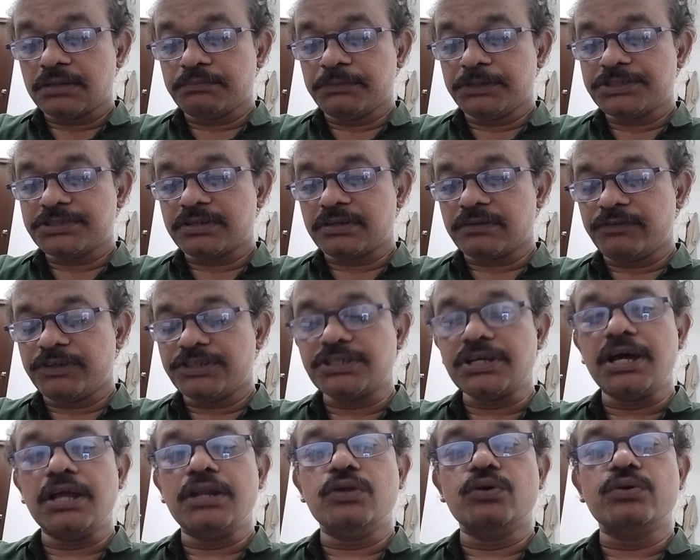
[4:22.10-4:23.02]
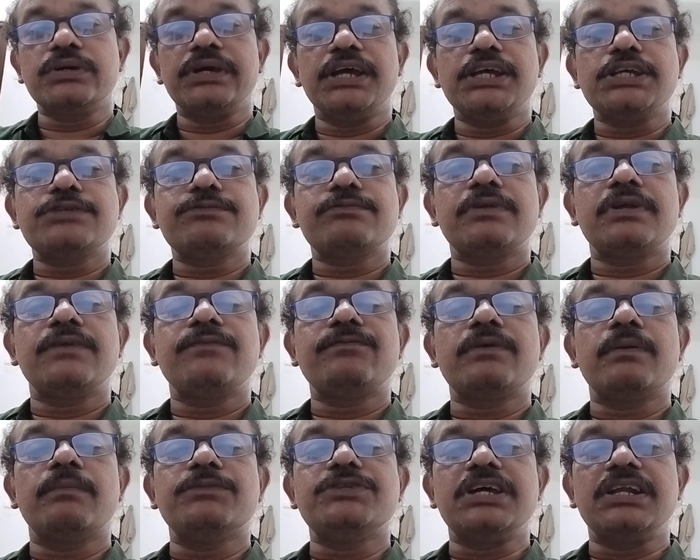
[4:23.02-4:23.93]
Mr. Vishal Lokeshwaran
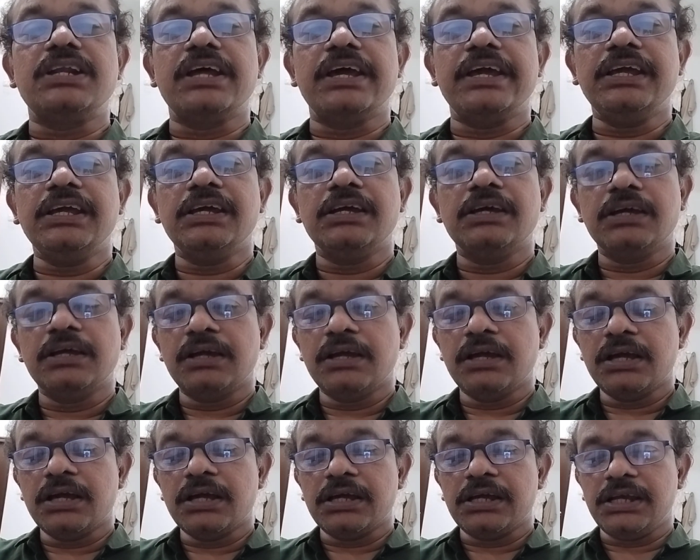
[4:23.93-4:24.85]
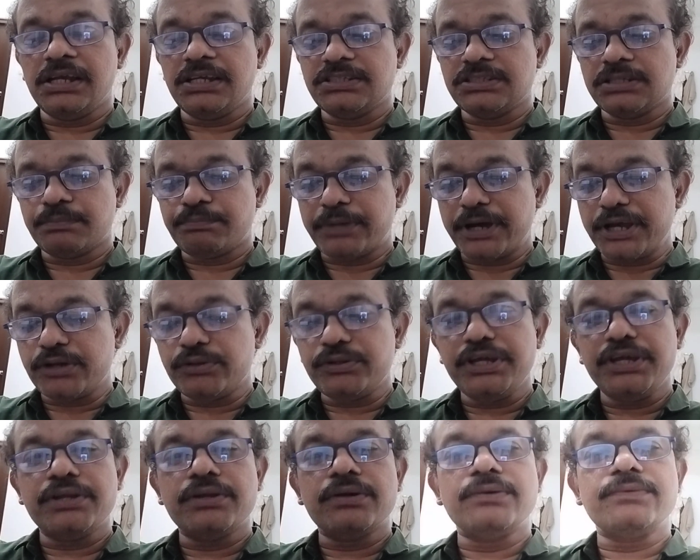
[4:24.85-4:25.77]
from Chennai, he is a
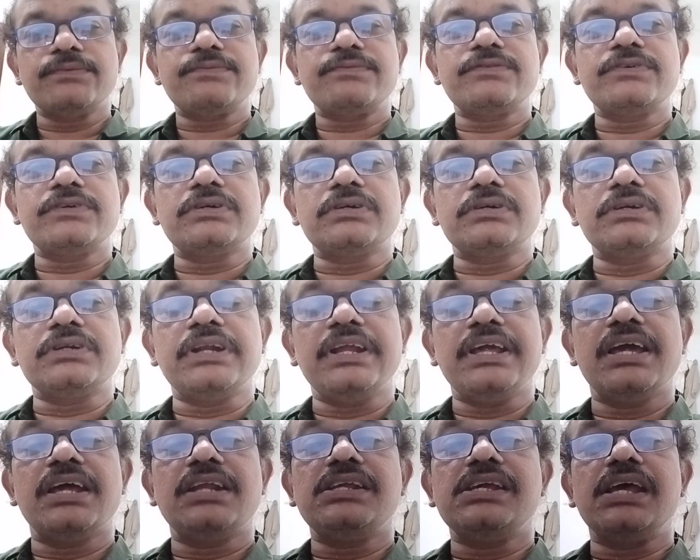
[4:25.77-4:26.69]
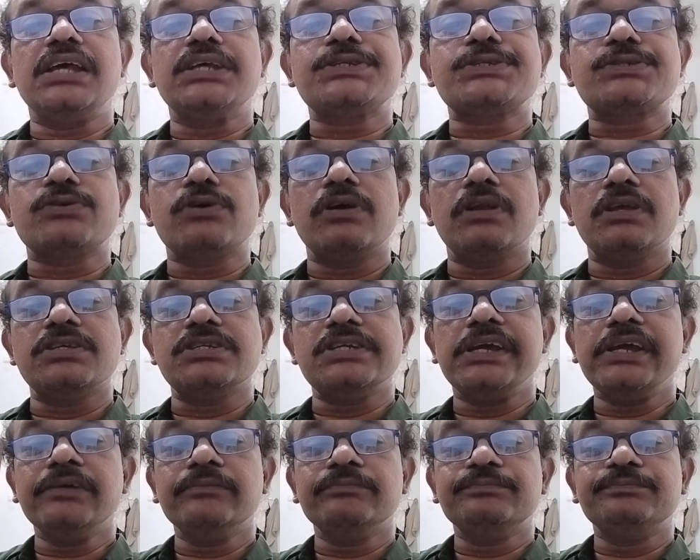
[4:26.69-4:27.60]
pioneer of DNA
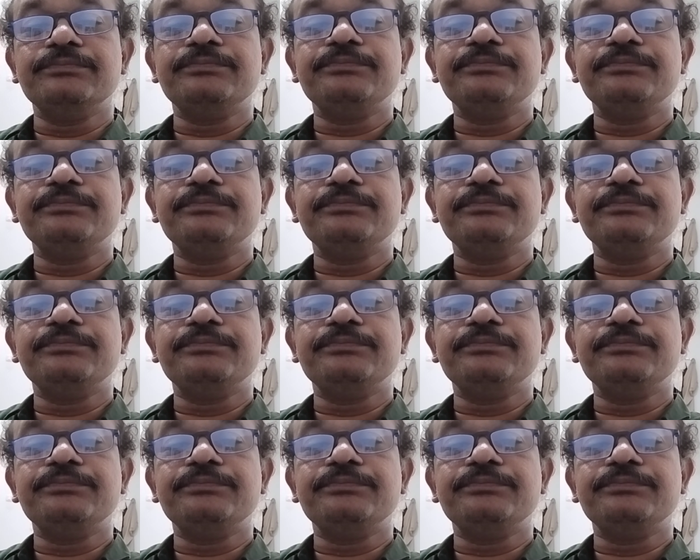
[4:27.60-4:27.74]
astrology.